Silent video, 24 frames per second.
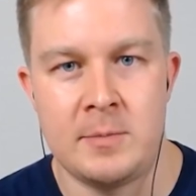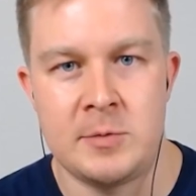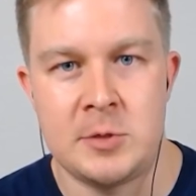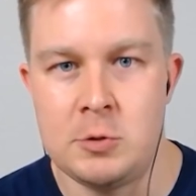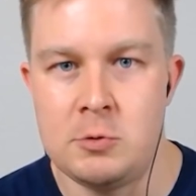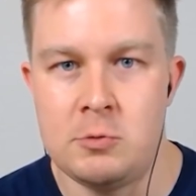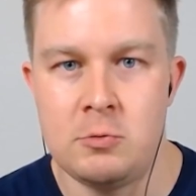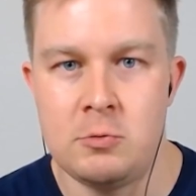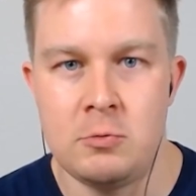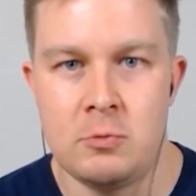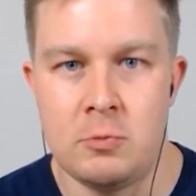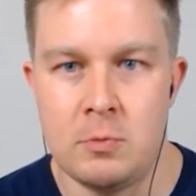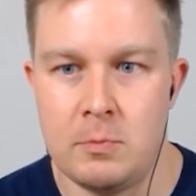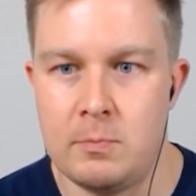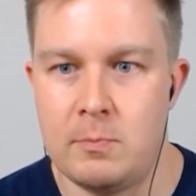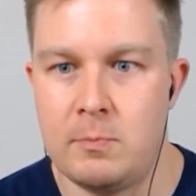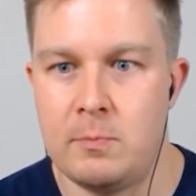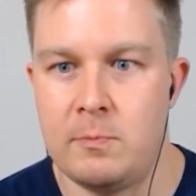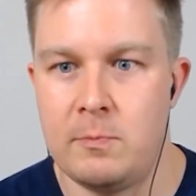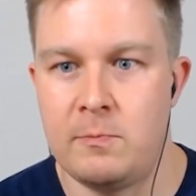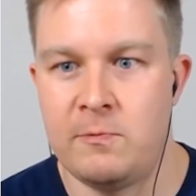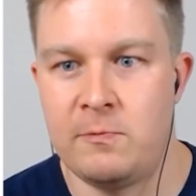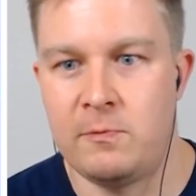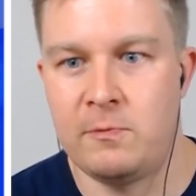to
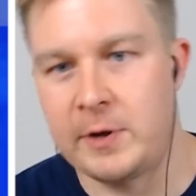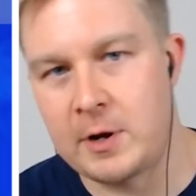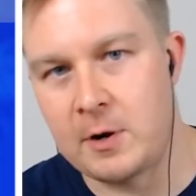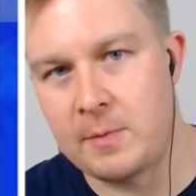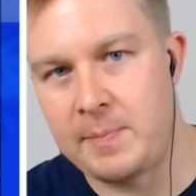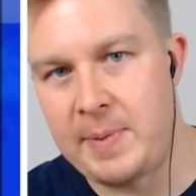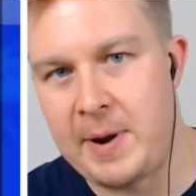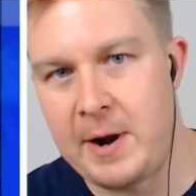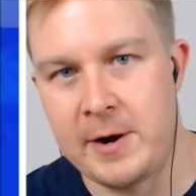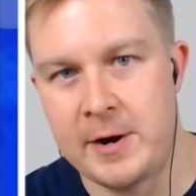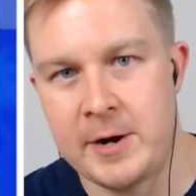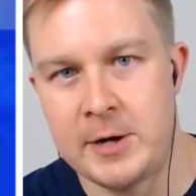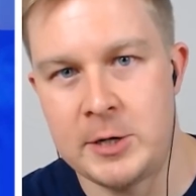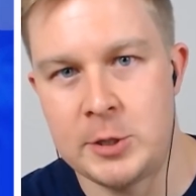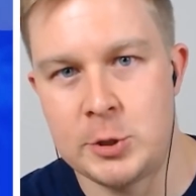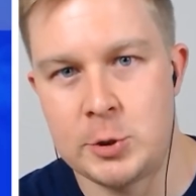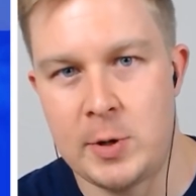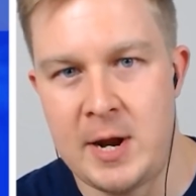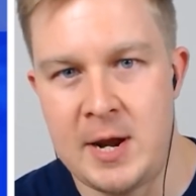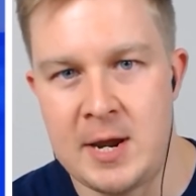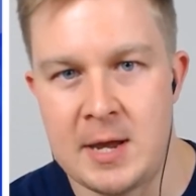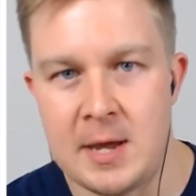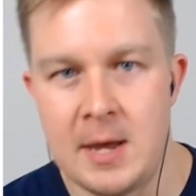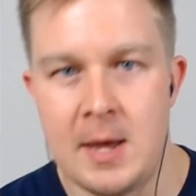flicker Peregrine
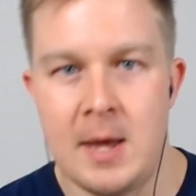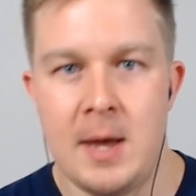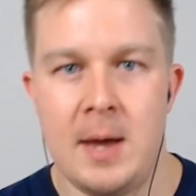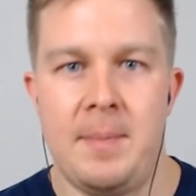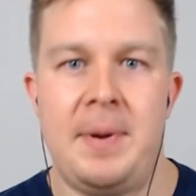Drake.